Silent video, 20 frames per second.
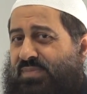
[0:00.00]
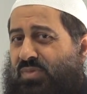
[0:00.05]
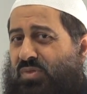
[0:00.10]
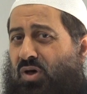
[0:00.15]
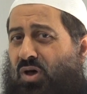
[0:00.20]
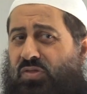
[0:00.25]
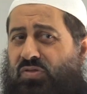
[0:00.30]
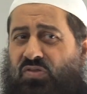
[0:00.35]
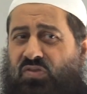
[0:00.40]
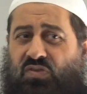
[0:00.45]

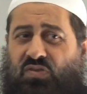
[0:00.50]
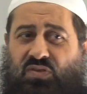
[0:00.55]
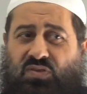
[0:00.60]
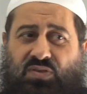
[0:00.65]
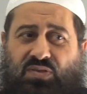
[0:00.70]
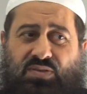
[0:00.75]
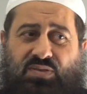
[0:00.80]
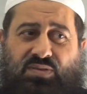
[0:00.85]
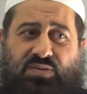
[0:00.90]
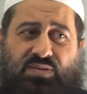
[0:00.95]
Not
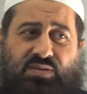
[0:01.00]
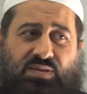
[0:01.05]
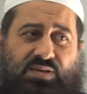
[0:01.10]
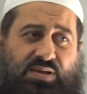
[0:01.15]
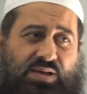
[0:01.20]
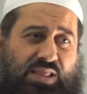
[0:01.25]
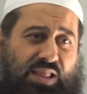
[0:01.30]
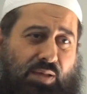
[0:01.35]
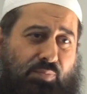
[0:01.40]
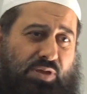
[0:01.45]

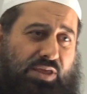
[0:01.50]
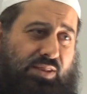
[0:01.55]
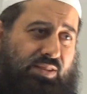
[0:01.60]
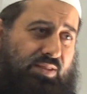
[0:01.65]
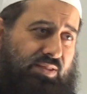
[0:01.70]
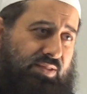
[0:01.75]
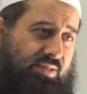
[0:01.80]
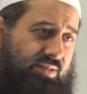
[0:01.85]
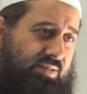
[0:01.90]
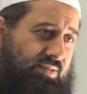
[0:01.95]

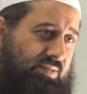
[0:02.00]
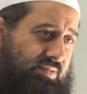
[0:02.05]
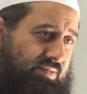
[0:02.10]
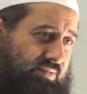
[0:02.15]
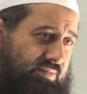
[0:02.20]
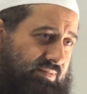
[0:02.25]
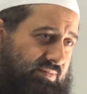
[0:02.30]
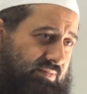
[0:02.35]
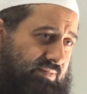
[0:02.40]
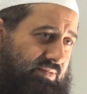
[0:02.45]
clubbing,
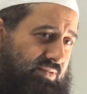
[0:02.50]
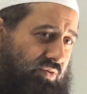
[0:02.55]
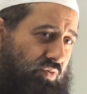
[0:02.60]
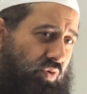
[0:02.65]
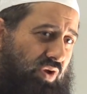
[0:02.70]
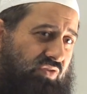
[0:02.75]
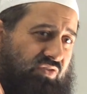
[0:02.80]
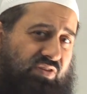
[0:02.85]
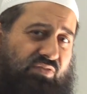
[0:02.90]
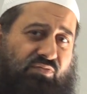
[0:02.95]

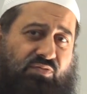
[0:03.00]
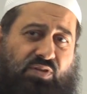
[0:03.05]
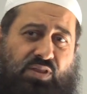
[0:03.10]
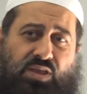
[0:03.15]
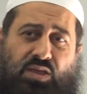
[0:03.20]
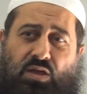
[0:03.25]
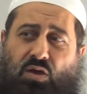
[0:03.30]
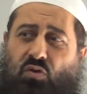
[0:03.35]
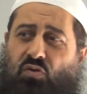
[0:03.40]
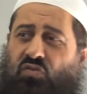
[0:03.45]
watching
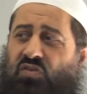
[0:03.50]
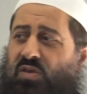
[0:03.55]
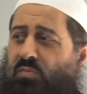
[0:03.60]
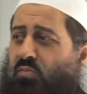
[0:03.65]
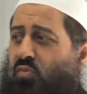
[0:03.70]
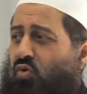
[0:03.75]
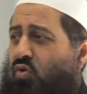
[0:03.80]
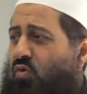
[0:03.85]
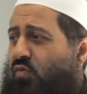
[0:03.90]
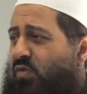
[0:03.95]
videos
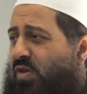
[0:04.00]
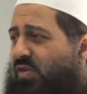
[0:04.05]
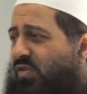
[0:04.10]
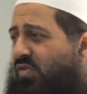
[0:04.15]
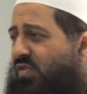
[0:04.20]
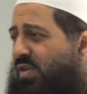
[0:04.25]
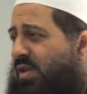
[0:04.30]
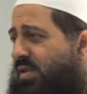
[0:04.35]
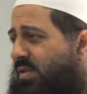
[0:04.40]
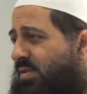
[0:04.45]
and
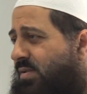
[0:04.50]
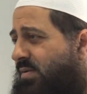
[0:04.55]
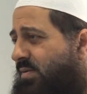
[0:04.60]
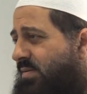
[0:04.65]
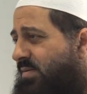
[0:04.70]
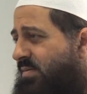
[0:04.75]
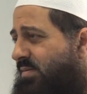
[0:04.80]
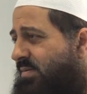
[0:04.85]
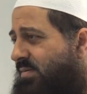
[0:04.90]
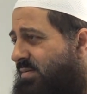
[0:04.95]
movies
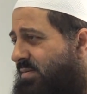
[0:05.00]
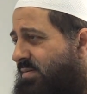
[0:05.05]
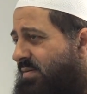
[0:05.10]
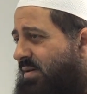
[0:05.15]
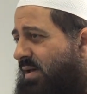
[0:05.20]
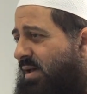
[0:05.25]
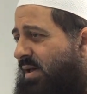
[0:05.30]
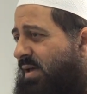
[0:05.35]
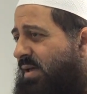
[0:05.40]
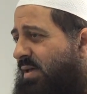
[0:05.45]

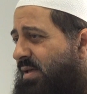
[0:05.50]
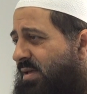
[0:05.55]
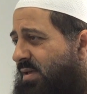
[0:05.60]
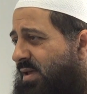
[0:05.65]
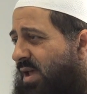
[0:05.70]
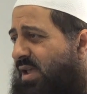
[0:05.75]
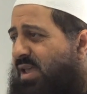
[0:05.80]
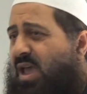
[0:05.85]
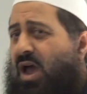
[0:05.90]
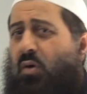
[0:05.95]

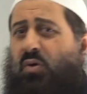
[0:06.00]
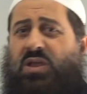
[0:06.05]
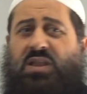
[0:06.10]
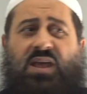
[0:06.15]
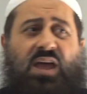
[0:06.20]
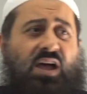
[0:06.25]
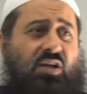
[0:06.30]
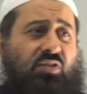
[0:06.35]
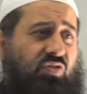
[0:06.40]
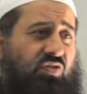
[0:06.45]
and
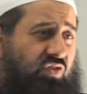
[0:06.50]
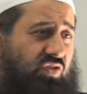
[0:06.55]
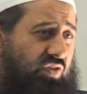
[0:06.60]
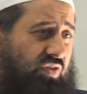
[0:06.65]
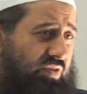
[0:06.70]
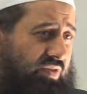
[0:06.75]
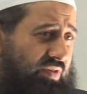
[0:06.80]
going out.